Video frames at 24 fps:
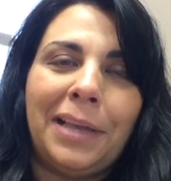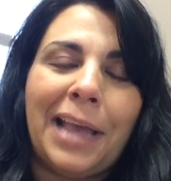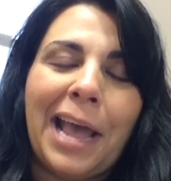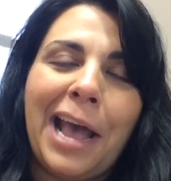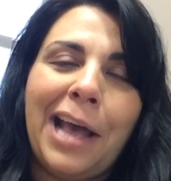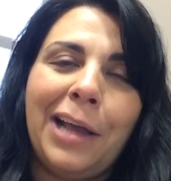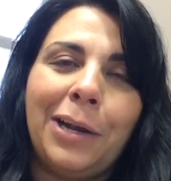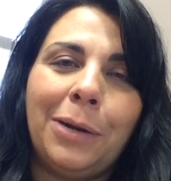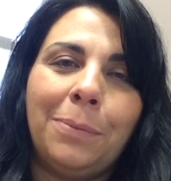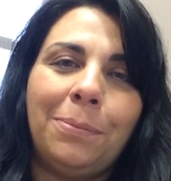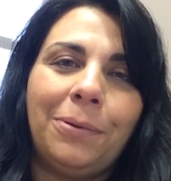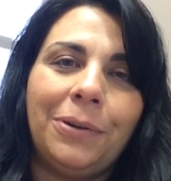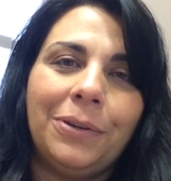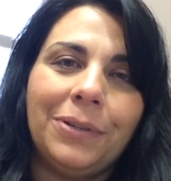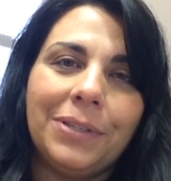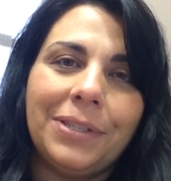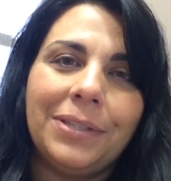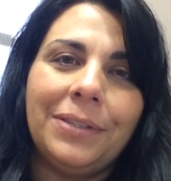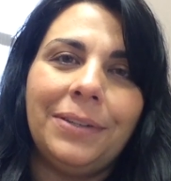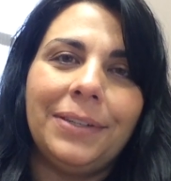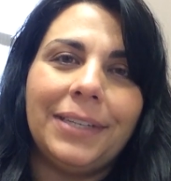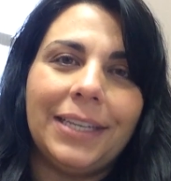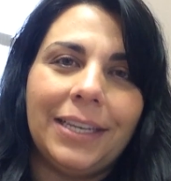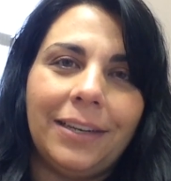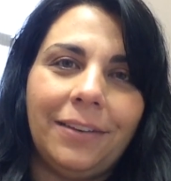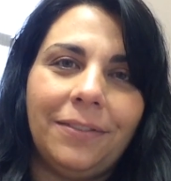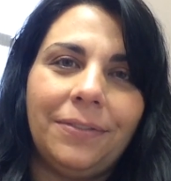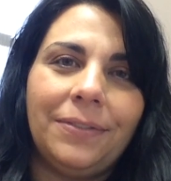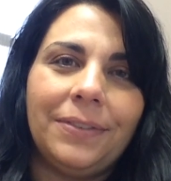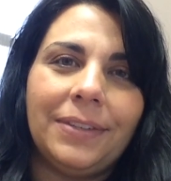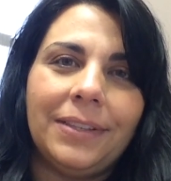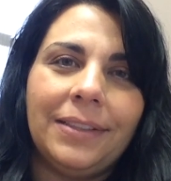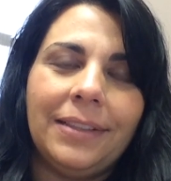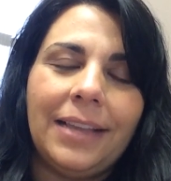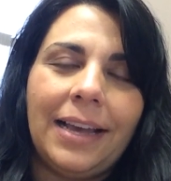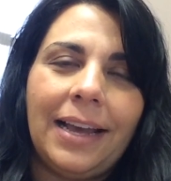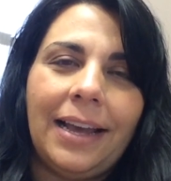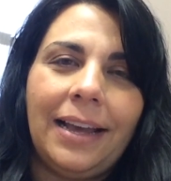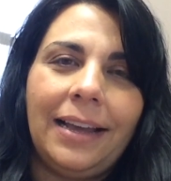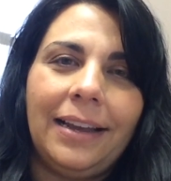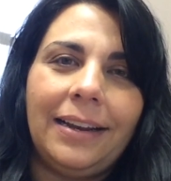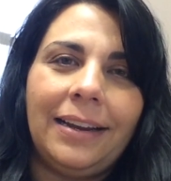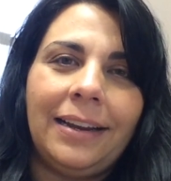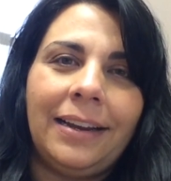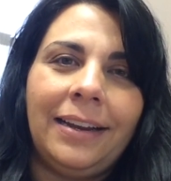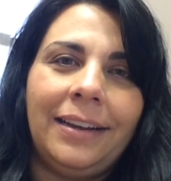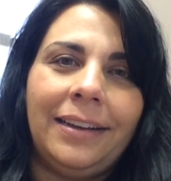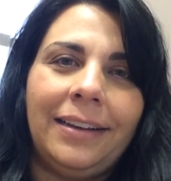add a personal gift that
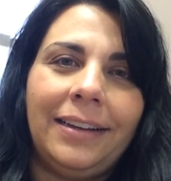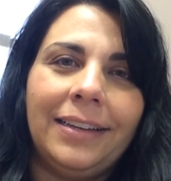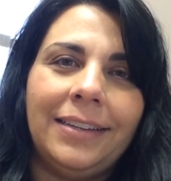uh,